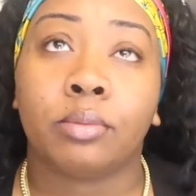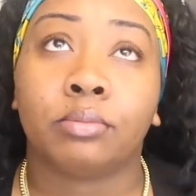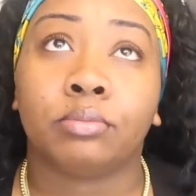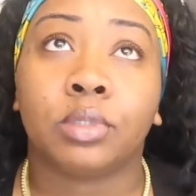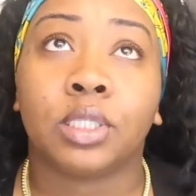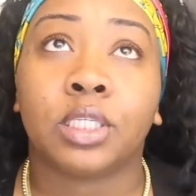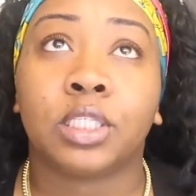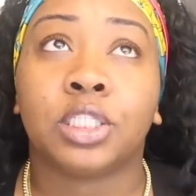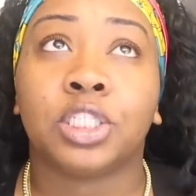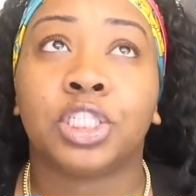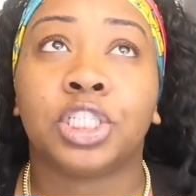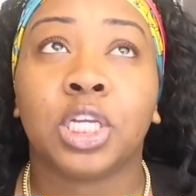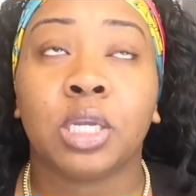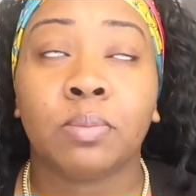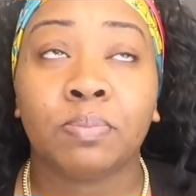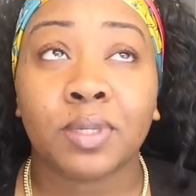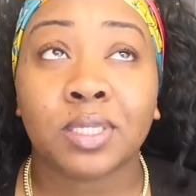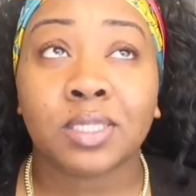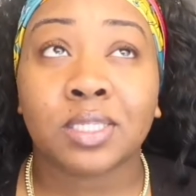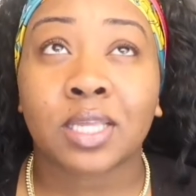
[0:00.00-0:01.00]
The
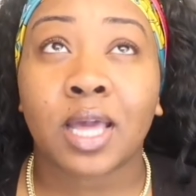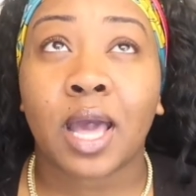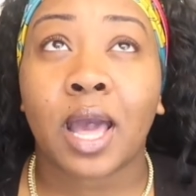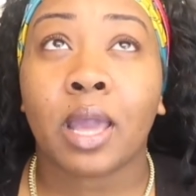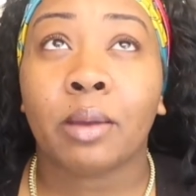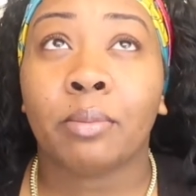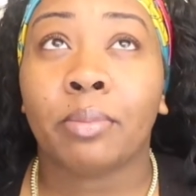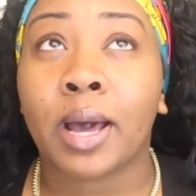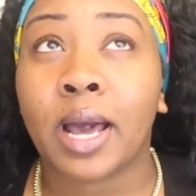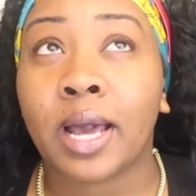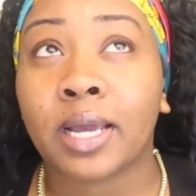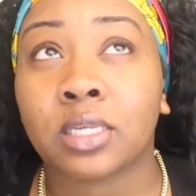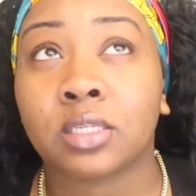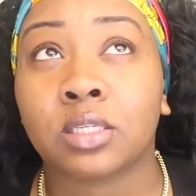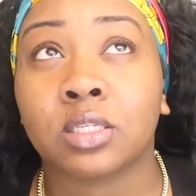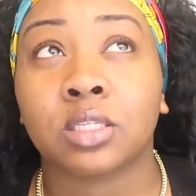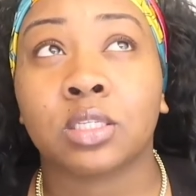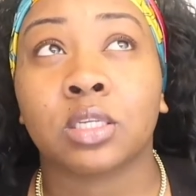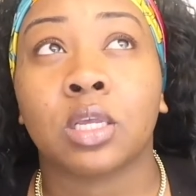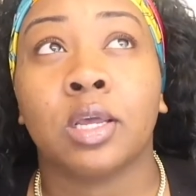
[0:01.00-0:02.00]
cheapest
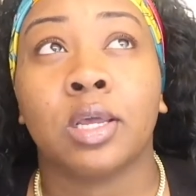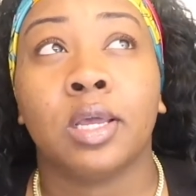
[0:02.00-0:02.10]
skybox